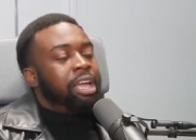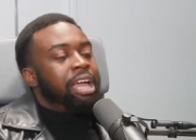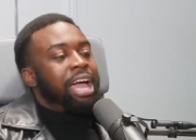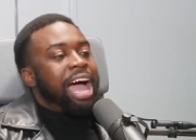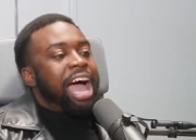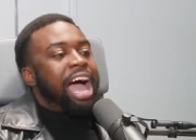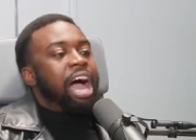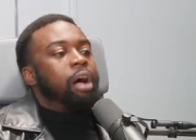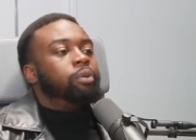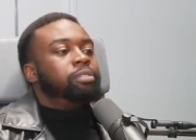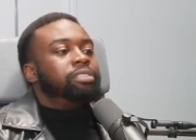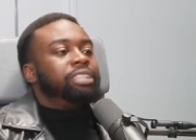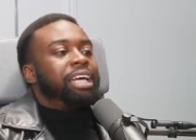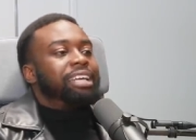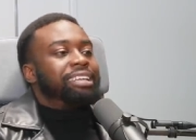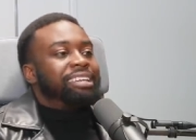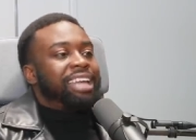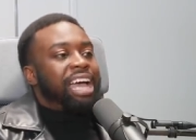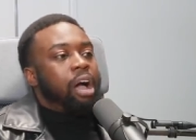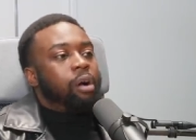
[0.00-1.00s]
how is
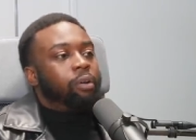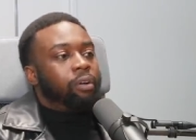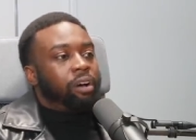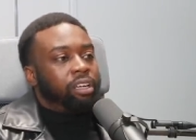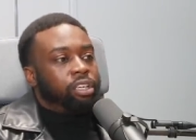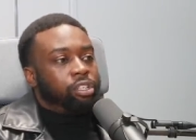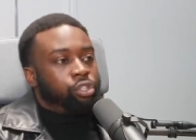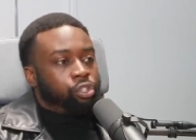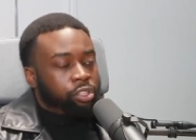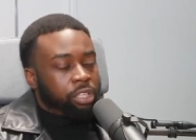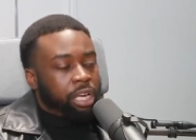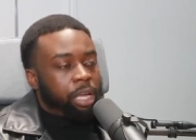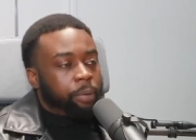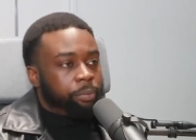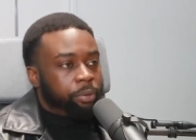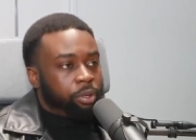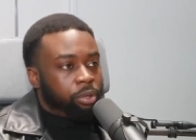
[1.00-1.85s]
that now going to shape